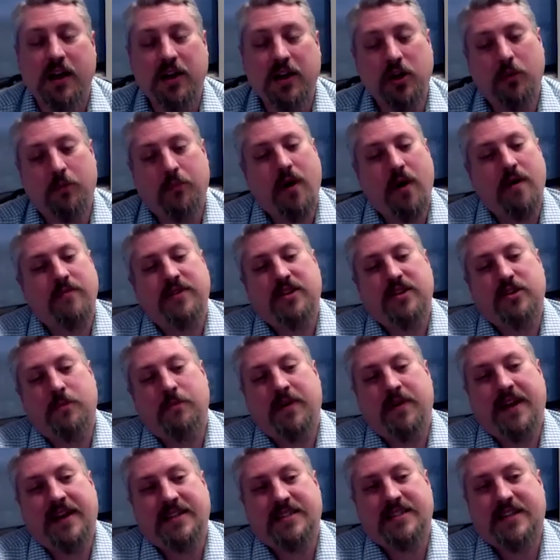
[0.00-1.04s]
Probably your
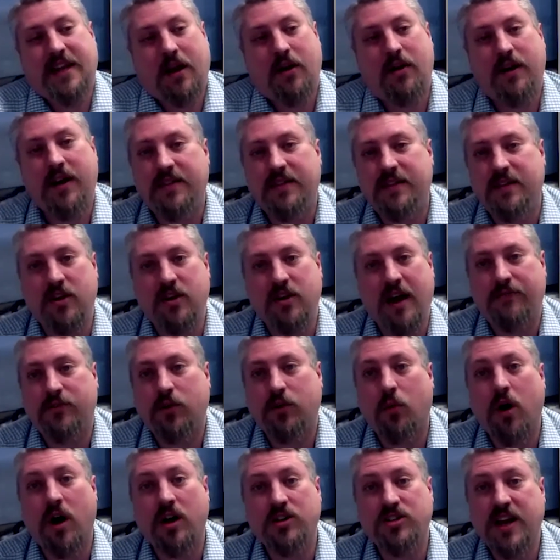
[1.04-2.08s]
biggest area that you have to
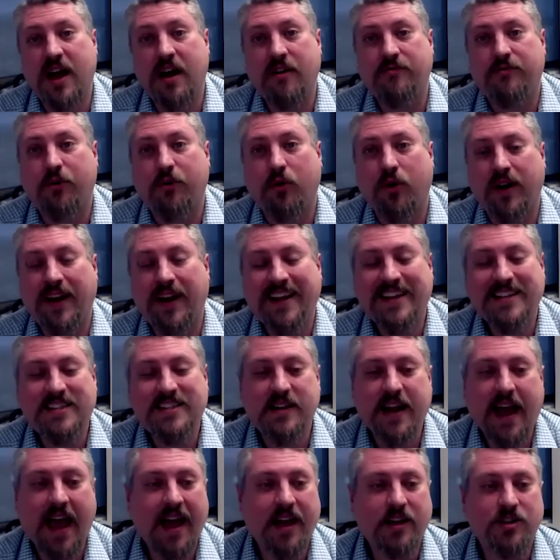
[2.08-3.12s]
watch out for isn't
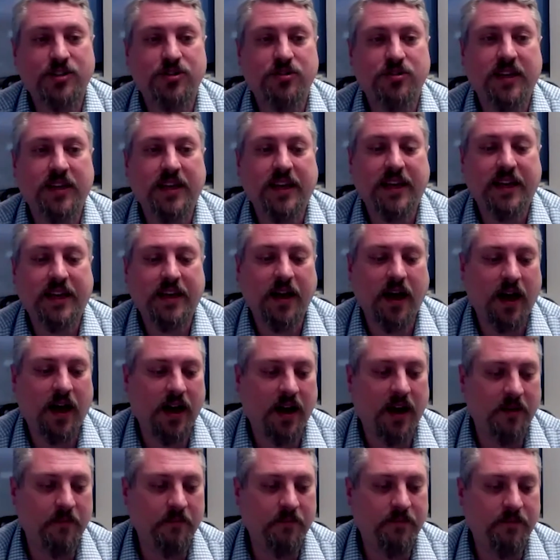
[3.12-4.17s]
actually
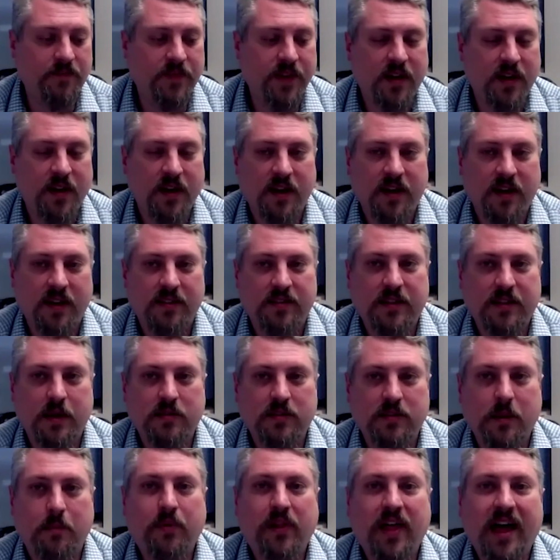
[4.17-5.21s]

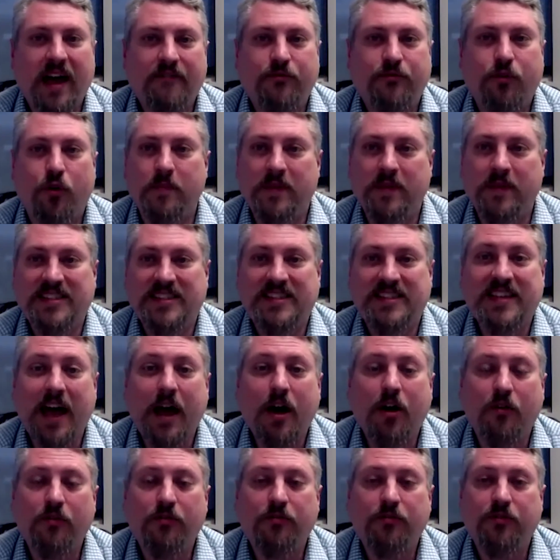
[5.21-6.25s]
the platform
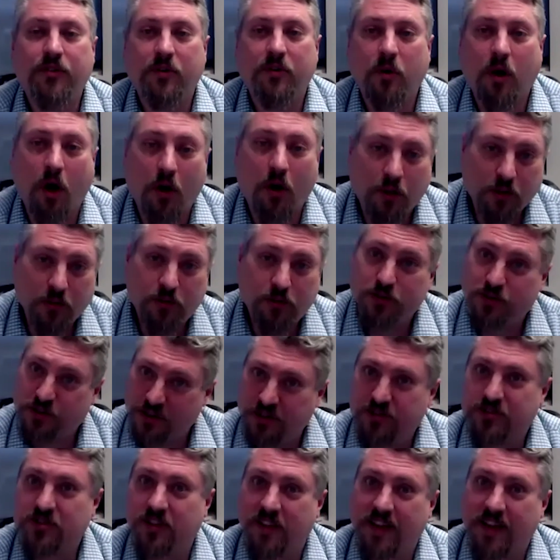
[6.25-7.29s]
itself, although you
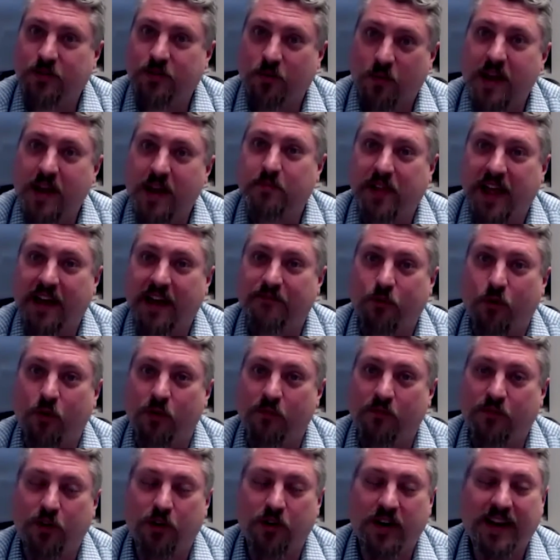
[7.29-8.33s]
should select the right platform
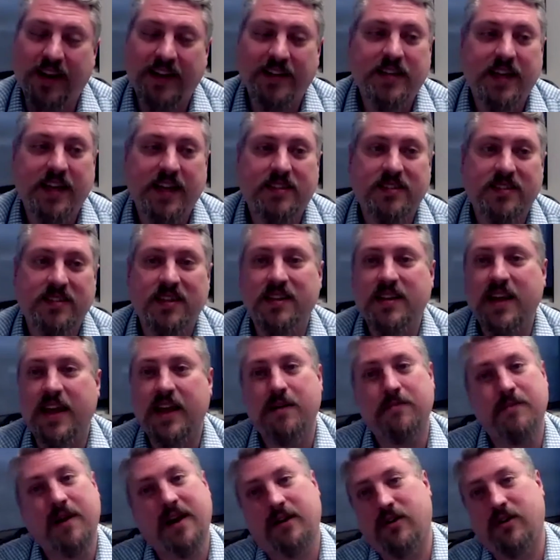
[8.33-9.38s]
for your needs. It's the data
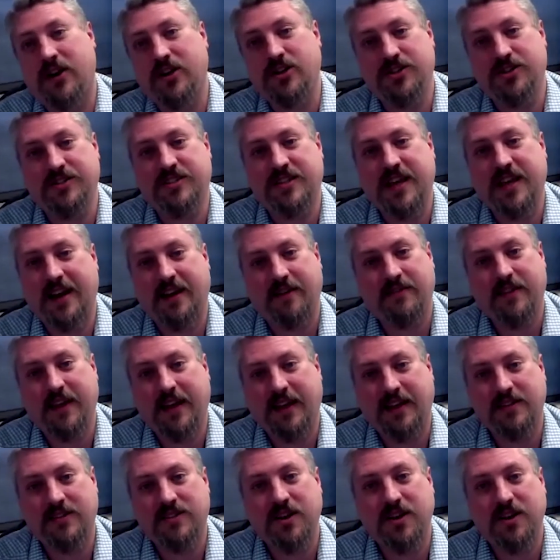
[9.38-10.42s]
migration side of
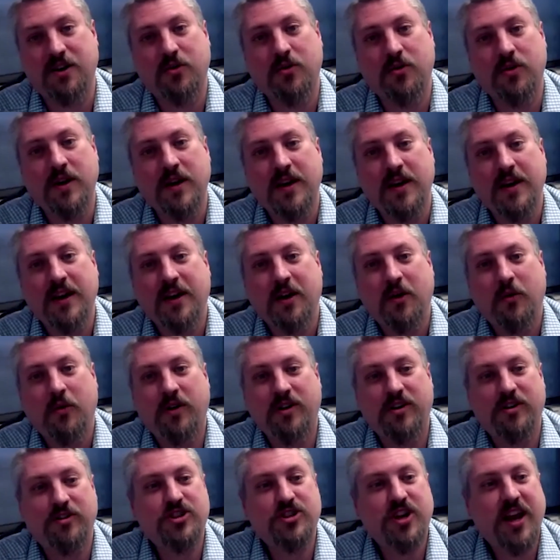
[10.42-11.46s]
things. So when
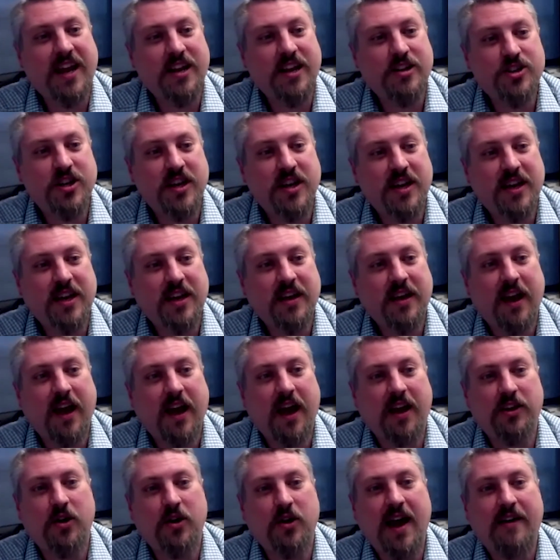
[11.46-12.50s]
you're changing,
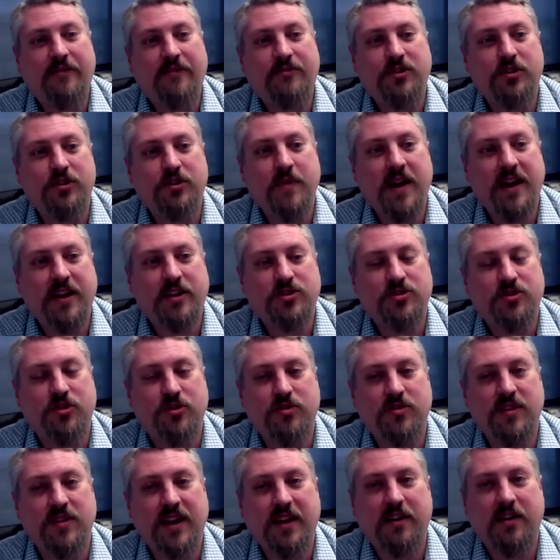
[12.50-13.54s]
you have to make sure
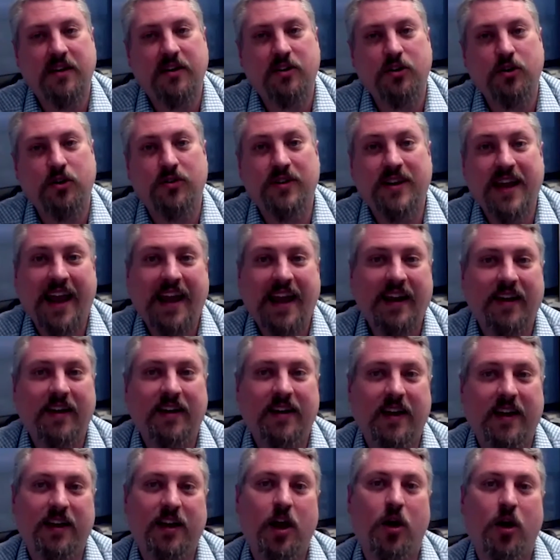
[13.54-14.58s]
that your data
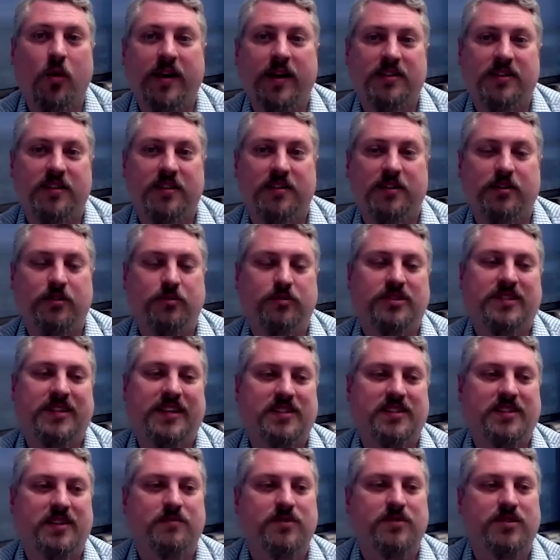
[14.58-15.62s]
can go into the new
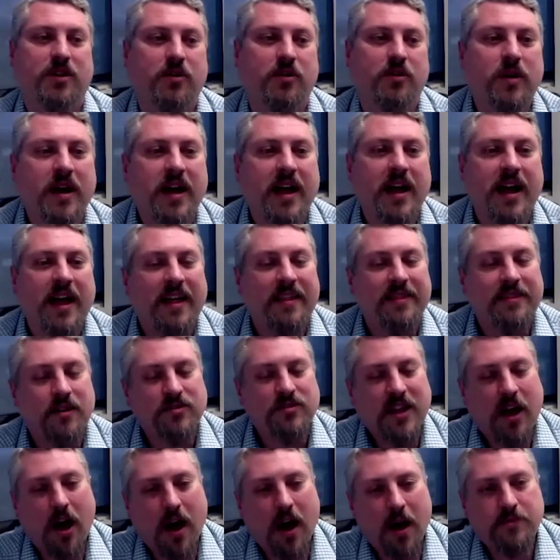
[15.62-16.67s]
system. So there's
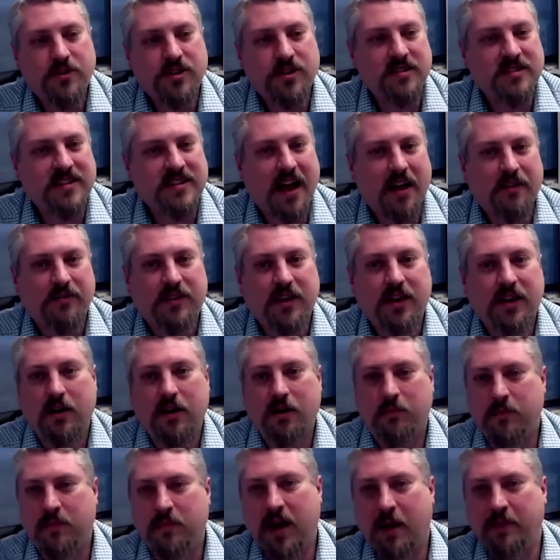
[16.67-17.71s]
options out
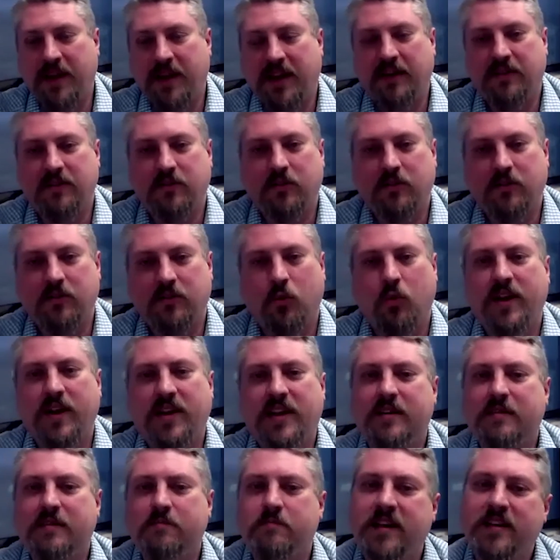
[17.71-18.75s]
there. I mean, we
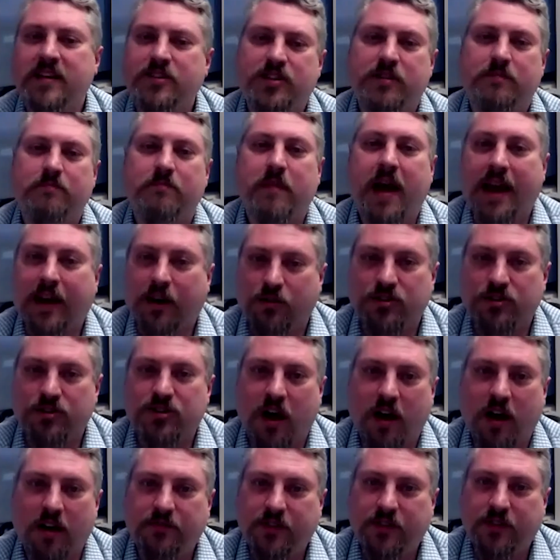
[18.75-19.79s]
didn't mention
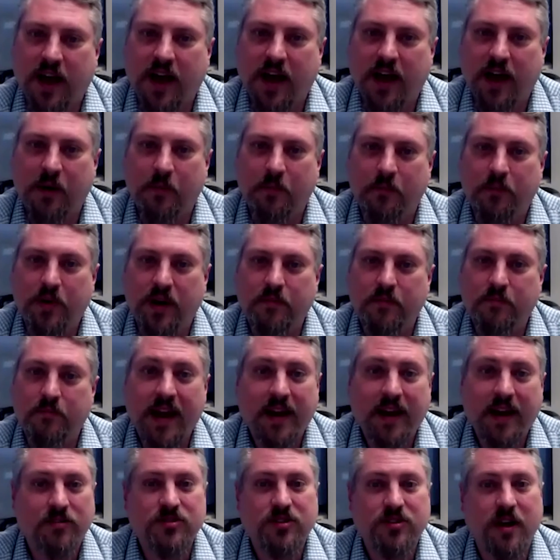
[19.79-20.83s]
Microsoft, but
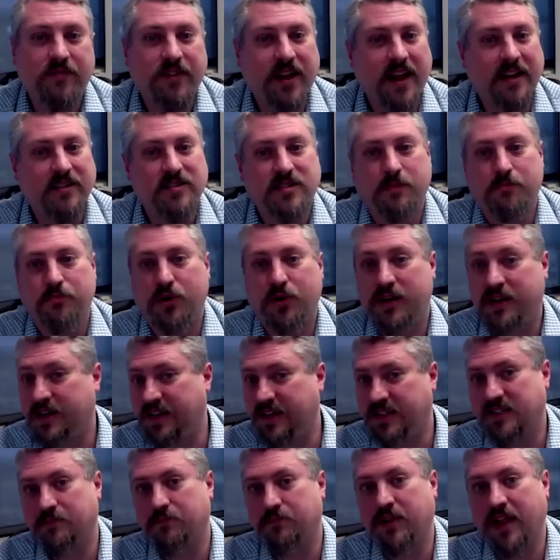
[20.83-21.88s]
Microsoft has some pretty
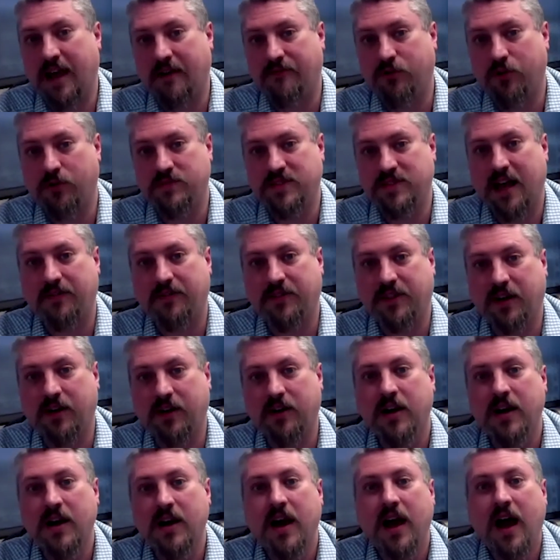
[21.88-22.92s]
decent platforms out there,
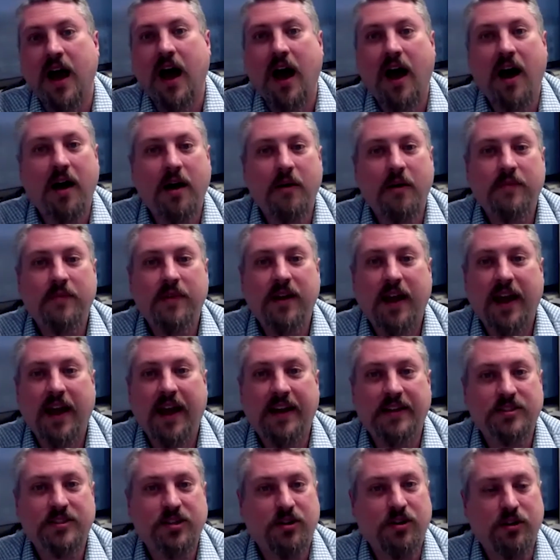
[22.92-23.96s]
and
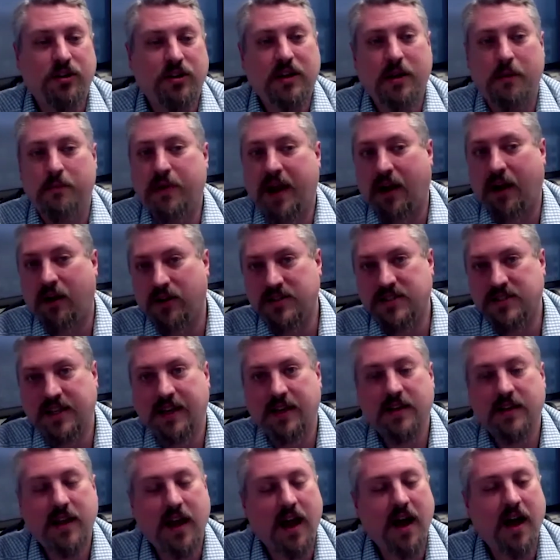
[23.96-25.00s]
is a good
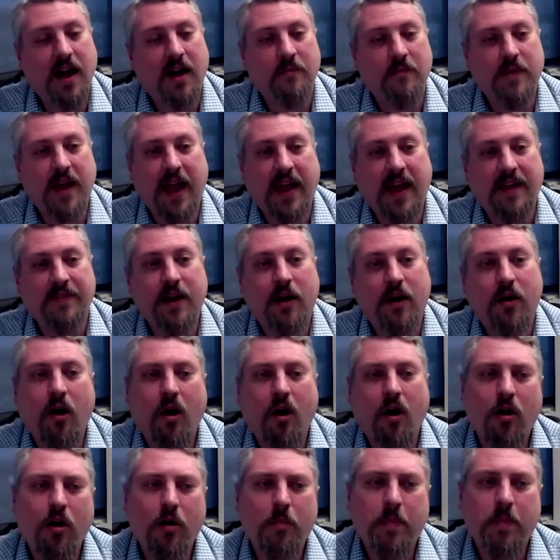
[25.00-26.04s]
comparison. And there
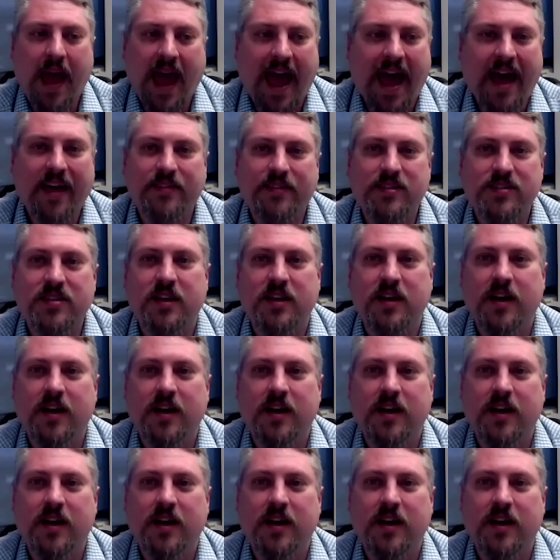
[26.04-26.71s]
are paths